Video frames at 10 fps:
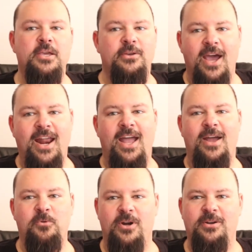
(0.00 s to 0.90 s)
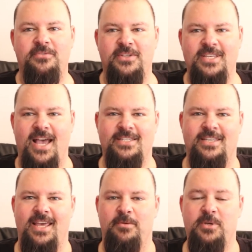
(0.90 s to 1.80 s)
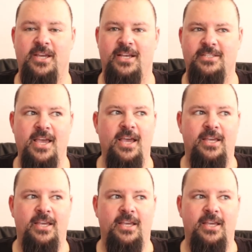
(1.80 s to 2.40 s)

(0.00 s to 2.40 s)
You gotta wonder if he's asking that because